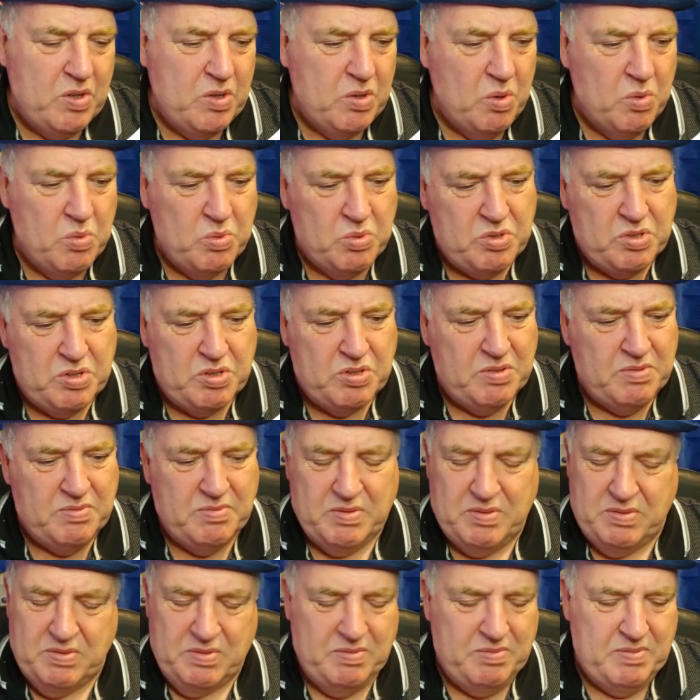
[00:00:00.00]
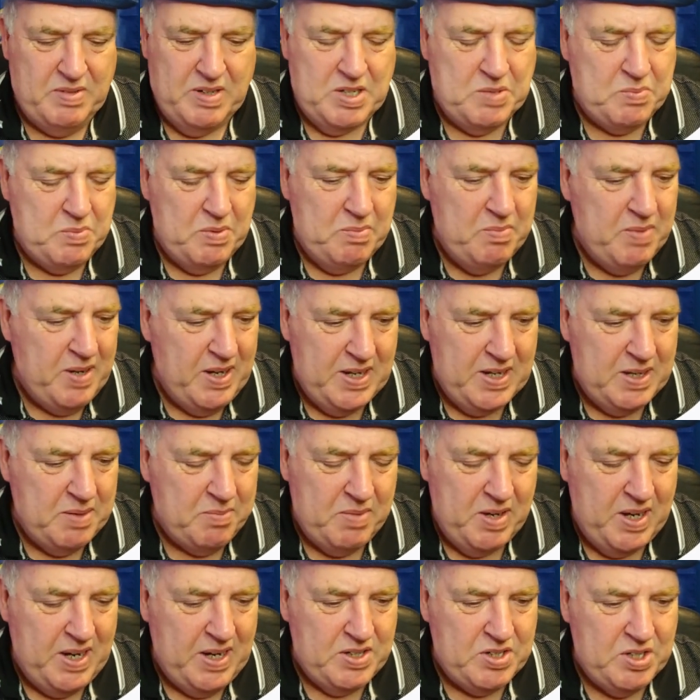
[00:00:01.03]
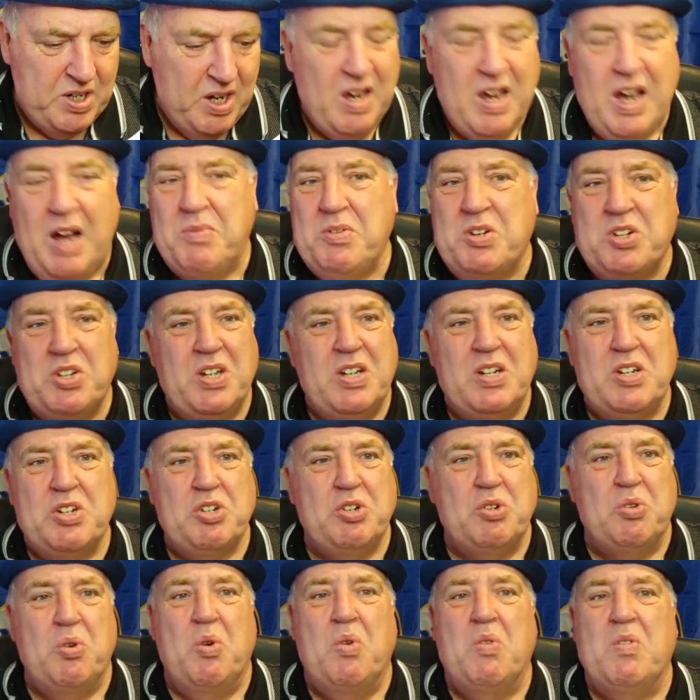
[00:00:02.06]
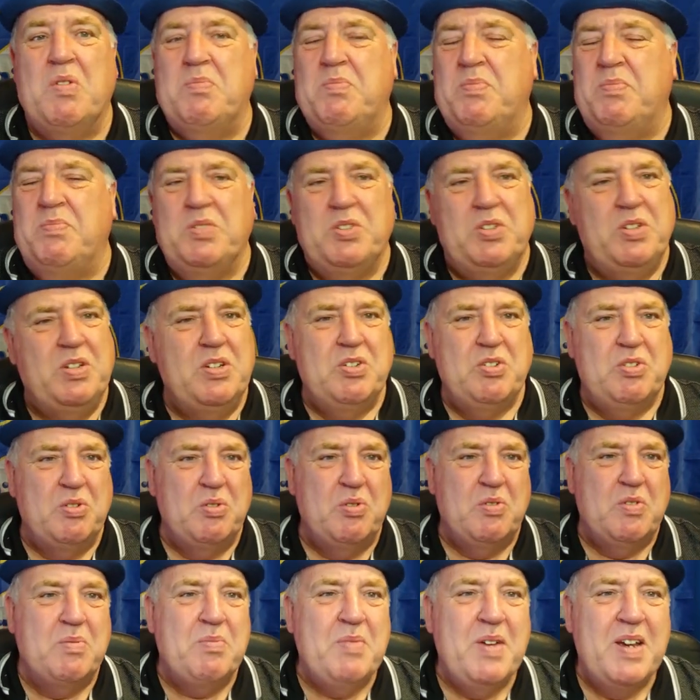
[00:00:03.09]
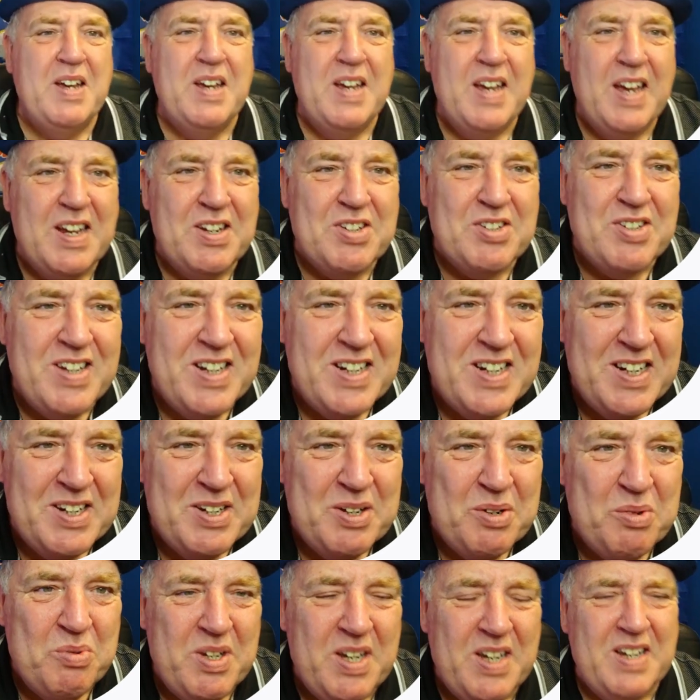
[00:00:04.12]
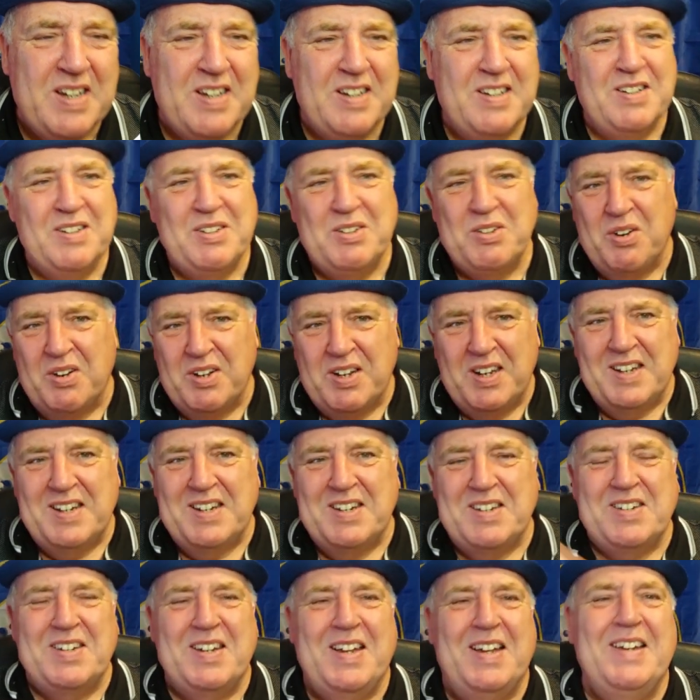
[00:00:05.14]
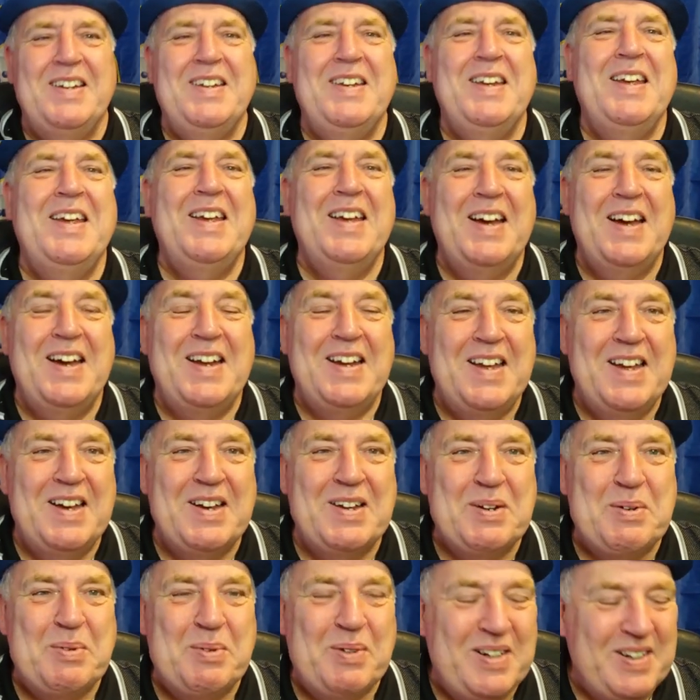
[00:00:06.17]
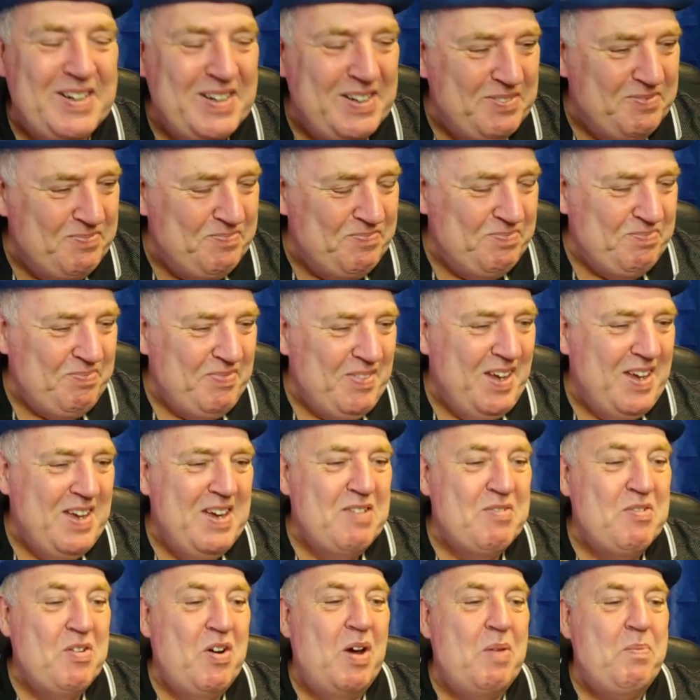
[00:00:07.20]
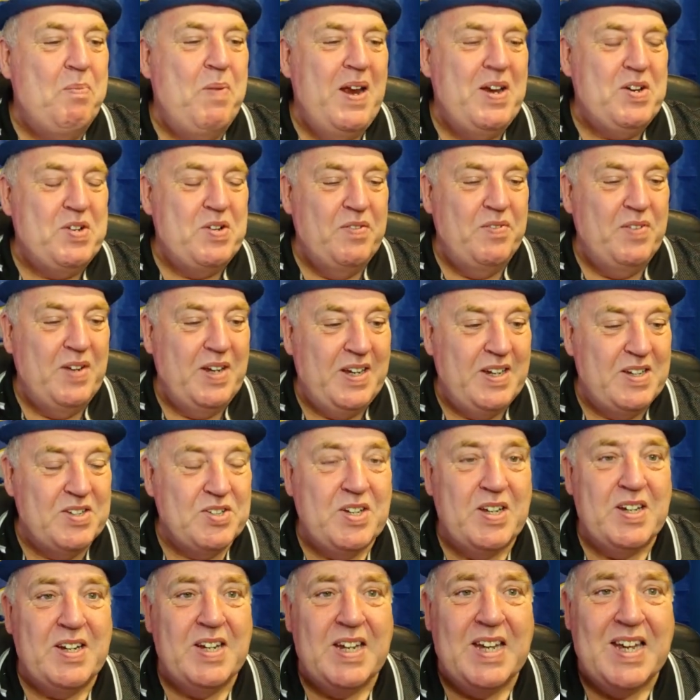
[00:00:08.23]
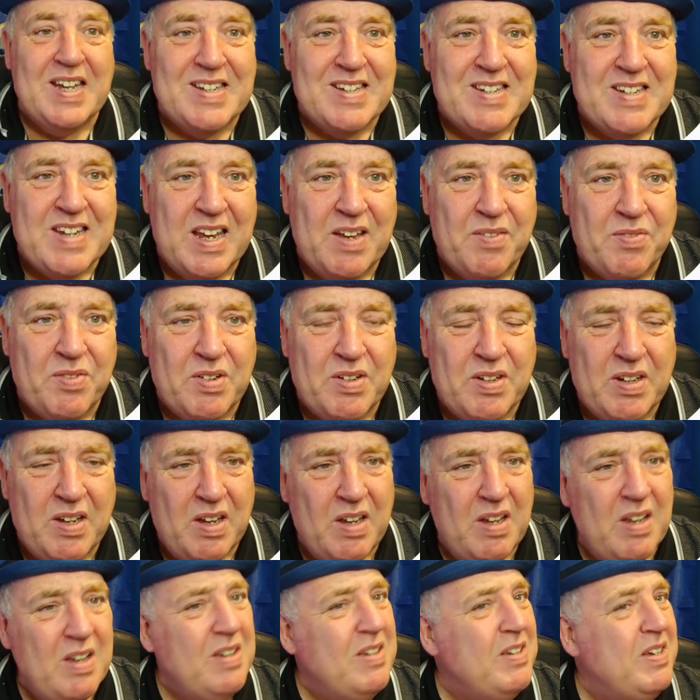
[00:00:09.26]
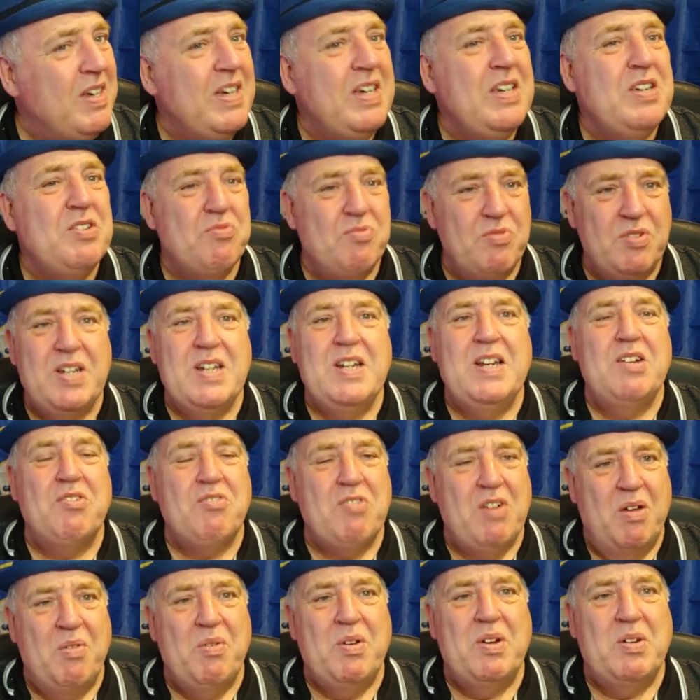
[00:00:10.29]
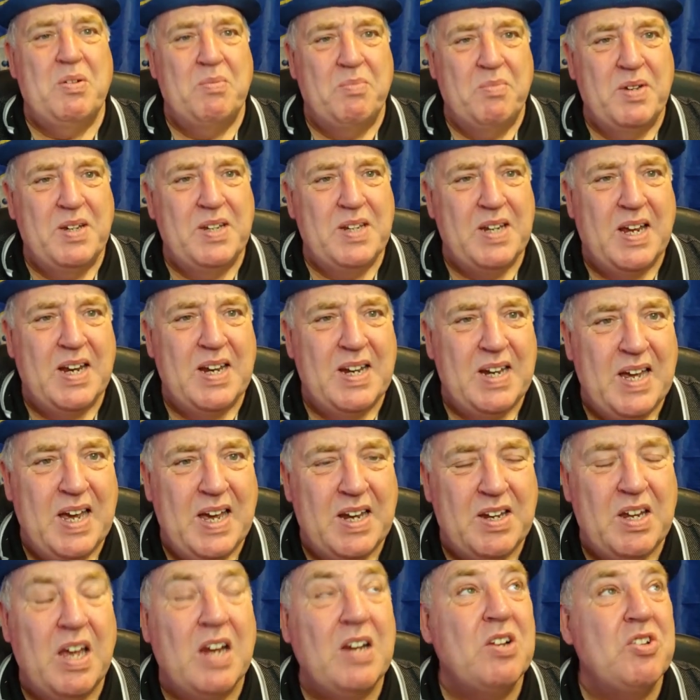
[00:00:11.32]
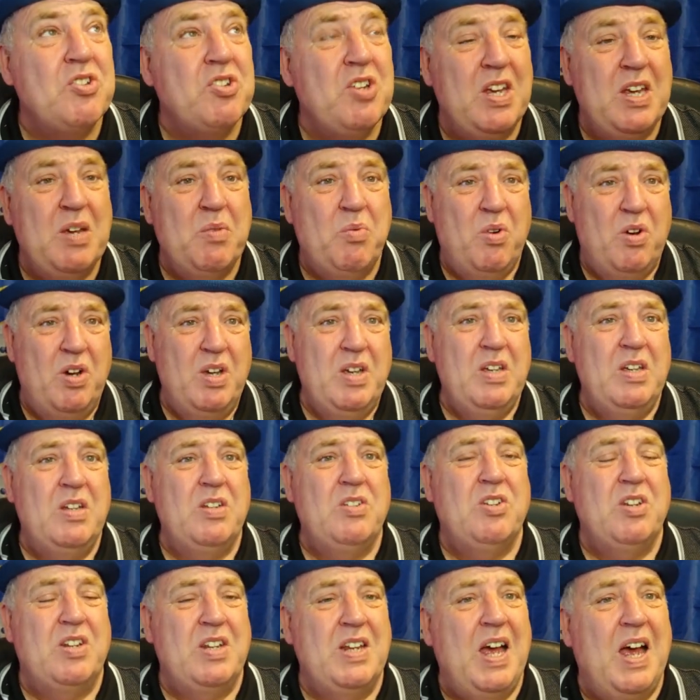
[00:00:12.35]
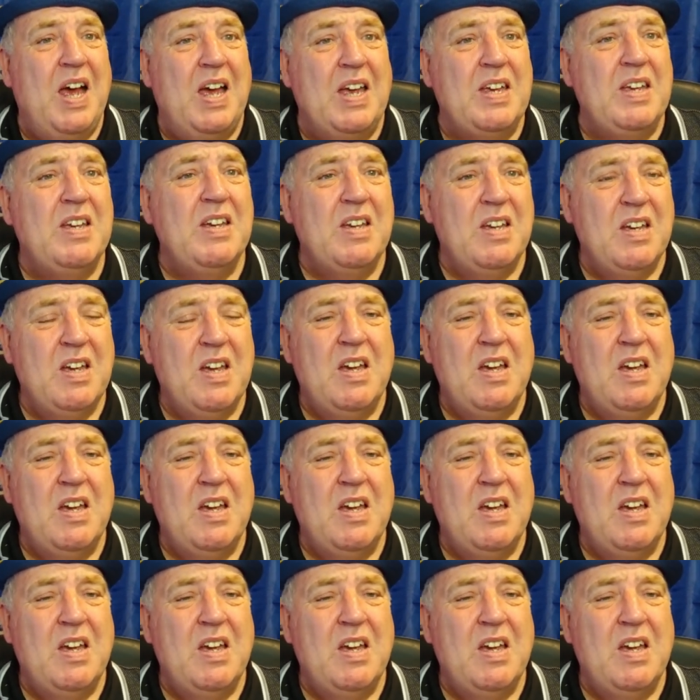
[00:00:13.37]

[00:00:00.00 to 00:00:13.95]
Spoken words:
of course, is my man of the match. I'm just going to score him. It's nearly New Year. Got to get this done and out of the way. Right, Petrovic is going to get a 7. He's really growing on me, that lad. And I'll tell you what, today,